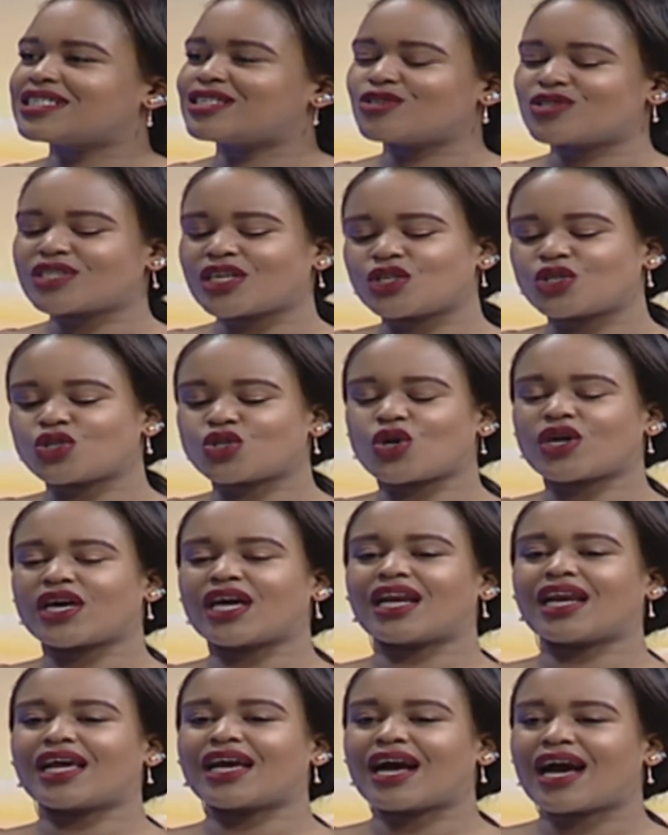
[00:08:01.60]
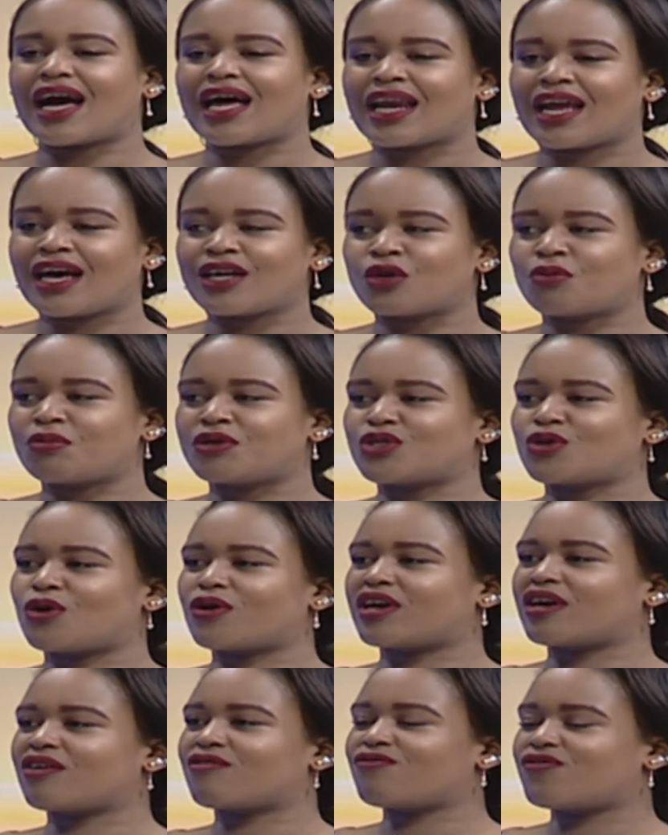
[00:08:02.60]
You said you're talking Lingala, you'll be
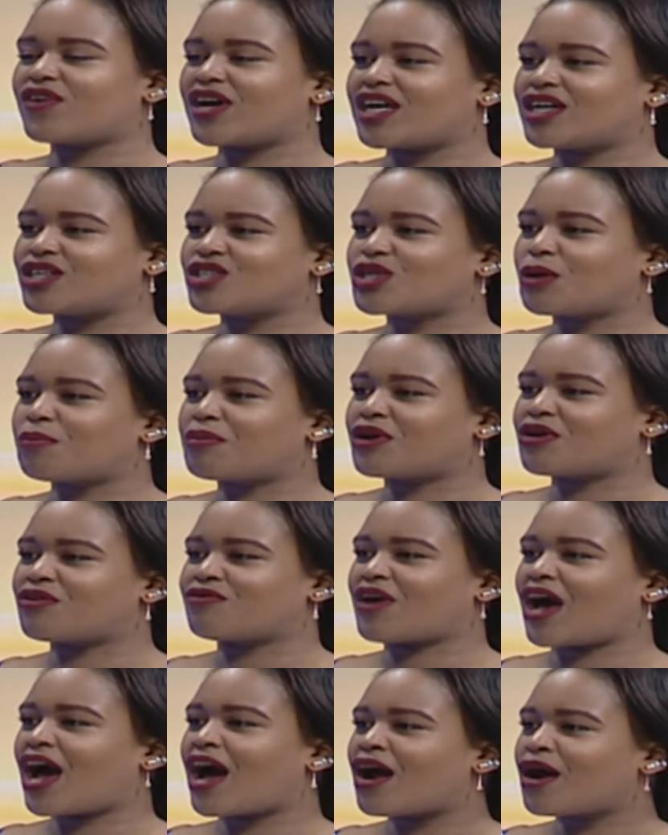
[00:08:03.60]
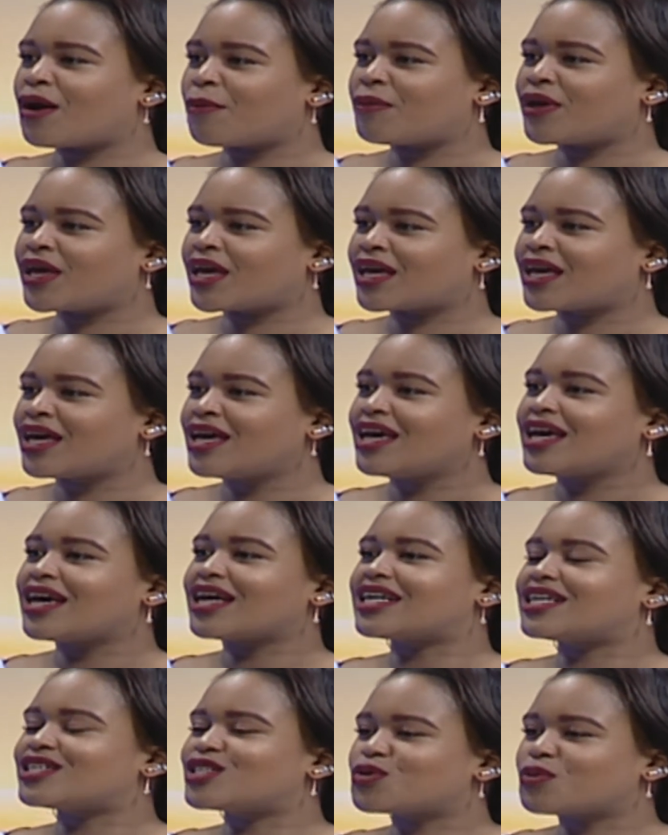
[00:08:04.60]
talking French, a bit of Arabic,
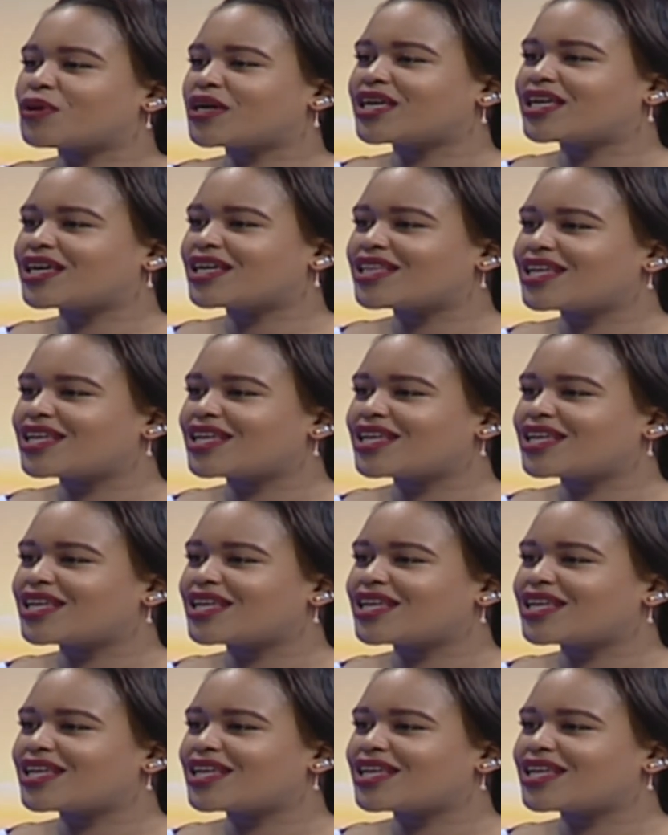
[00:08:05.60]
Kiswahili.